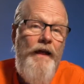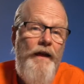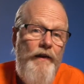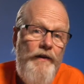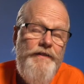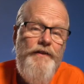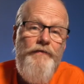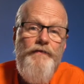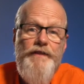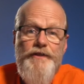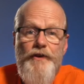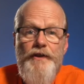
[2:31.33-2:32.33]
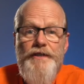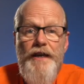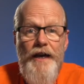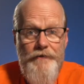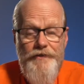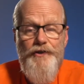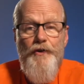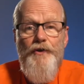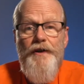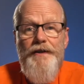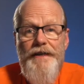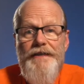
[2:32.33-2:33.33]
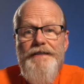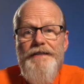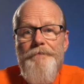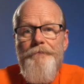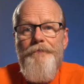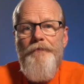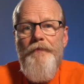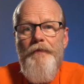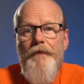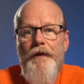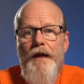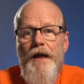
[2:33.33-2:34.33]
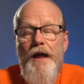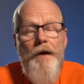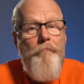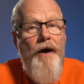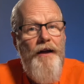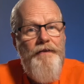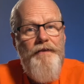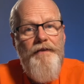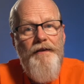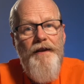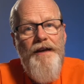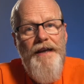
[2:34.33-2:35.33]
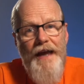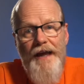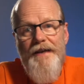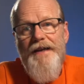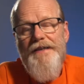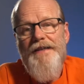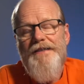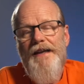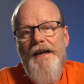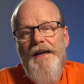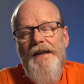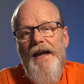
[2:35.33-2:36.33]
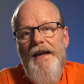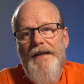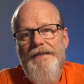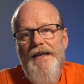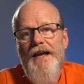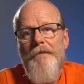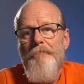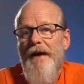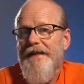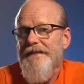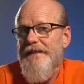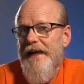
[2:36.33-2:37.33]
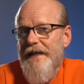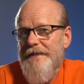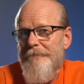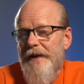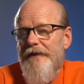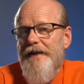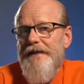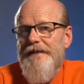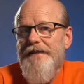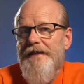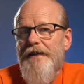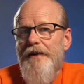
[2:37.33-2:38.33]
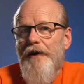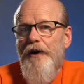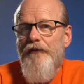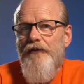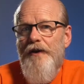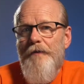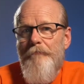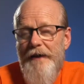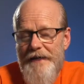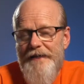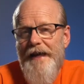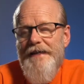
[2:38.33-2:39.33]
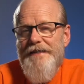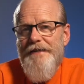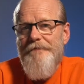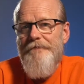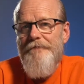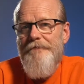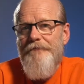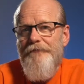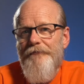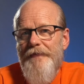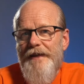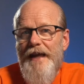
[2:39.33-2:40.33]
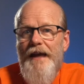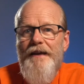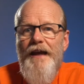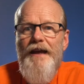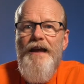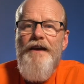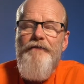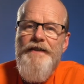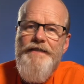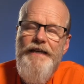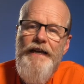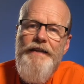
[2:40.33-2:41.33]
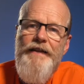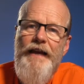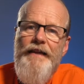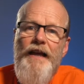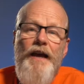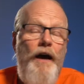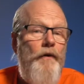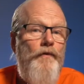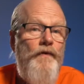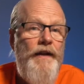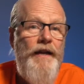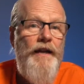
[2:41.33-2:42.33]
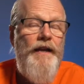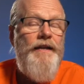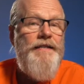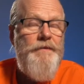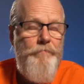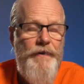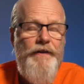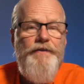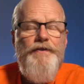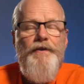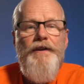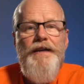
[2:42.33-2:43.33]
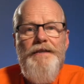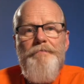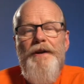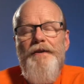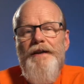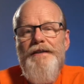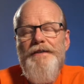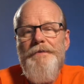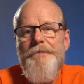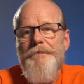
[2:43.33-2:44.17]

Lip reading: Lots of research has shown this. But can these psychedelics match the experience of meditation? Can they facilitate a real spiritual experience?